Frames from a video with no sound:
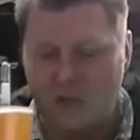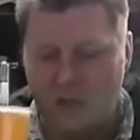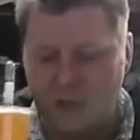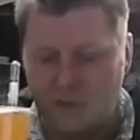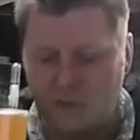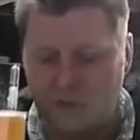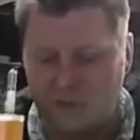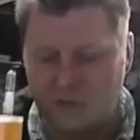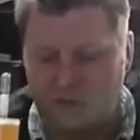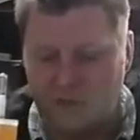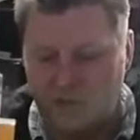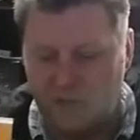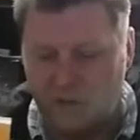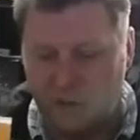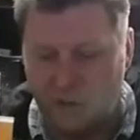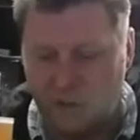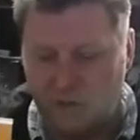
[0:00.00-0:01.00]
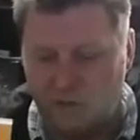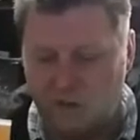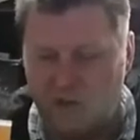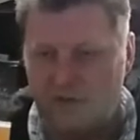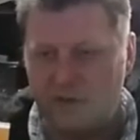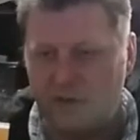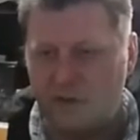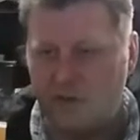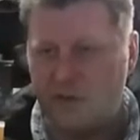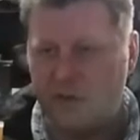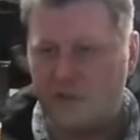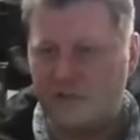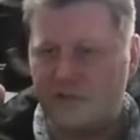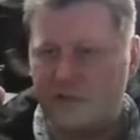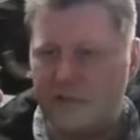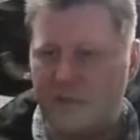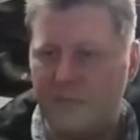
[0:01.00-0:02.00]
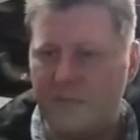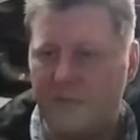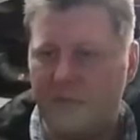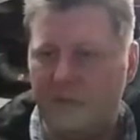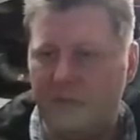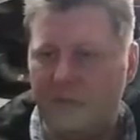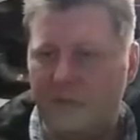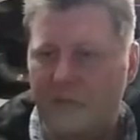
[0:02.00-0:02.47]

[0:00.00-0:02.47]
And I'm just going to take a quick gravity reading on a sample.